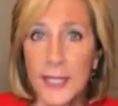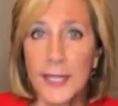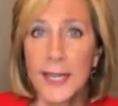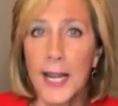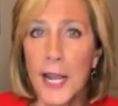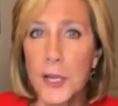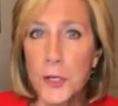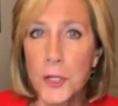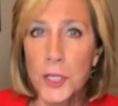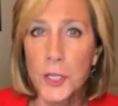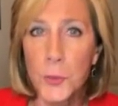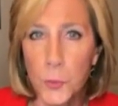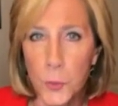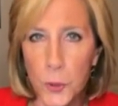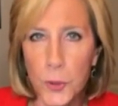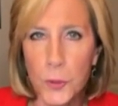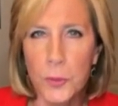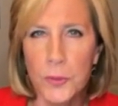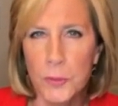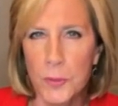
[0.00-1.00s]
They can actually
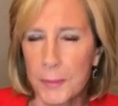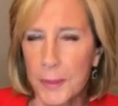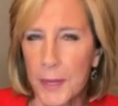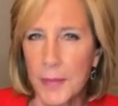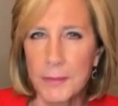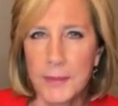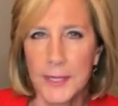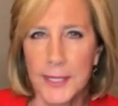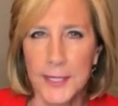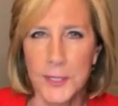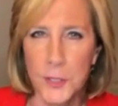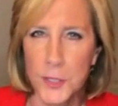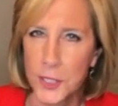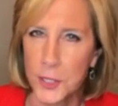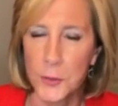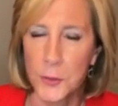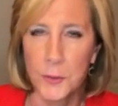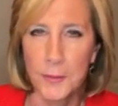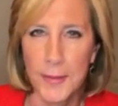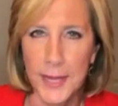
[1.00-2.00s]
work with Republicans.
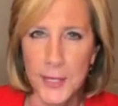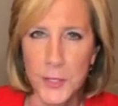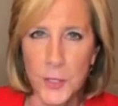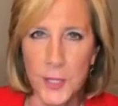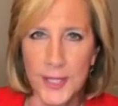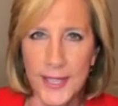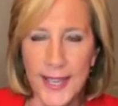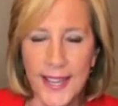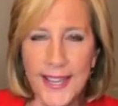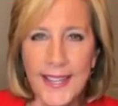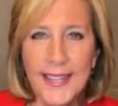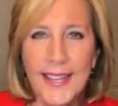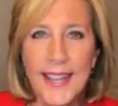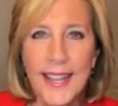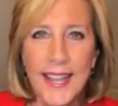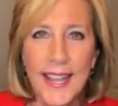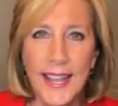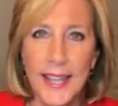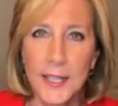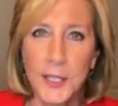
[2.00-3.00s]
Can you imagine that?
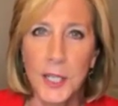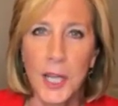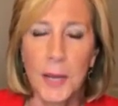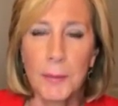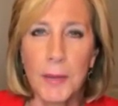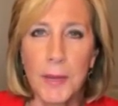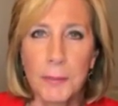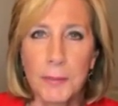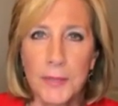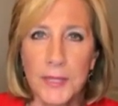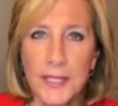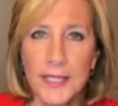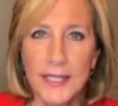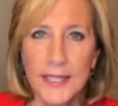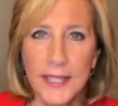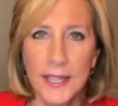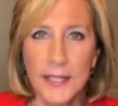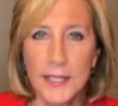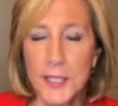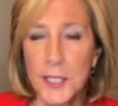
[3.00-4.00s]
And come up with
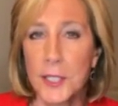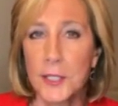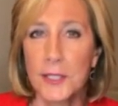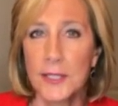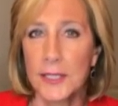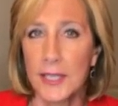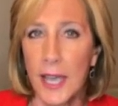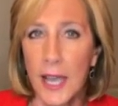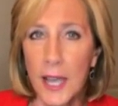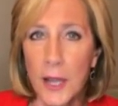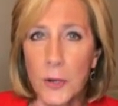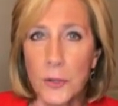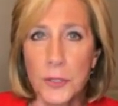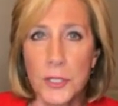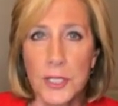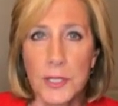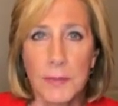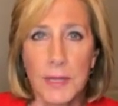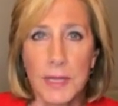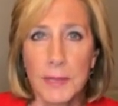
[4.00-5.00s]
a, a deal in the
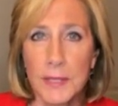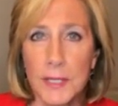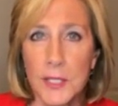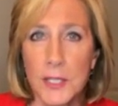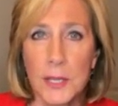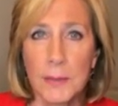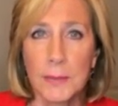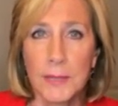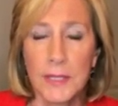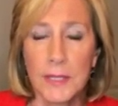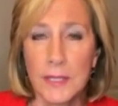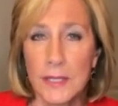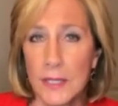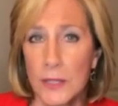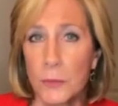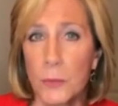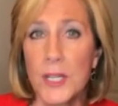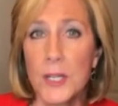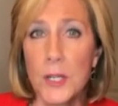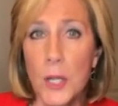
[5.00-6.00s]
House that maybe some of the, you
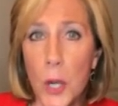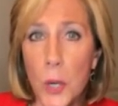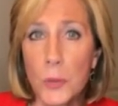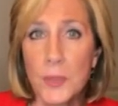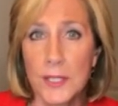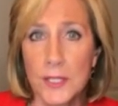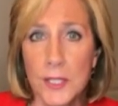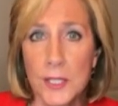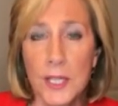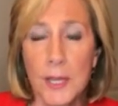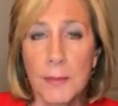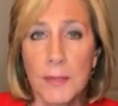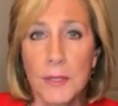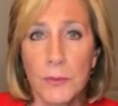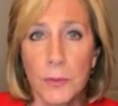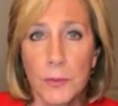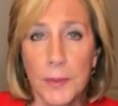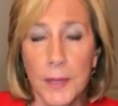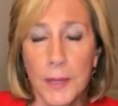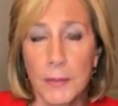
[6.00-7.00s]
know, we know that some of
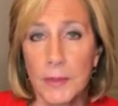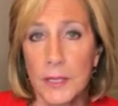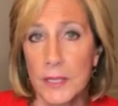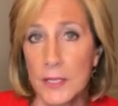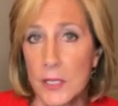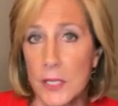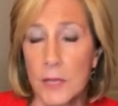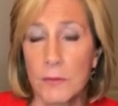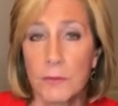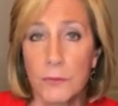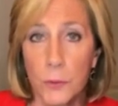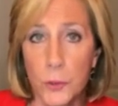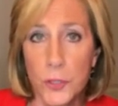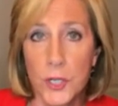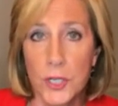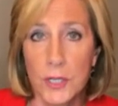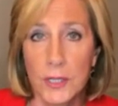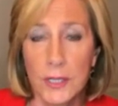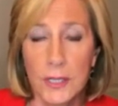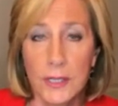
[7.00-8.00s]
the Republicans,
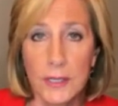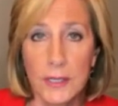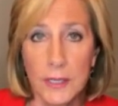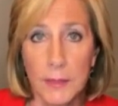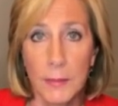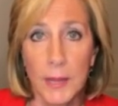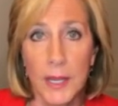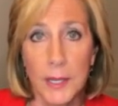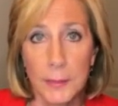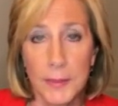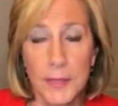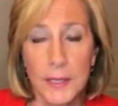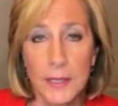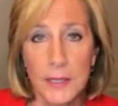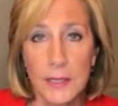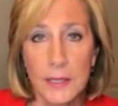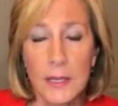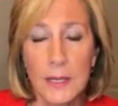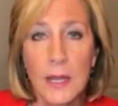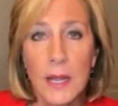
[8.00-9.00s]
unfortunately, in my
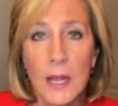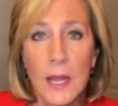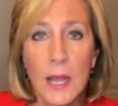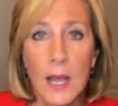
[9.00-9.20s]
opinion,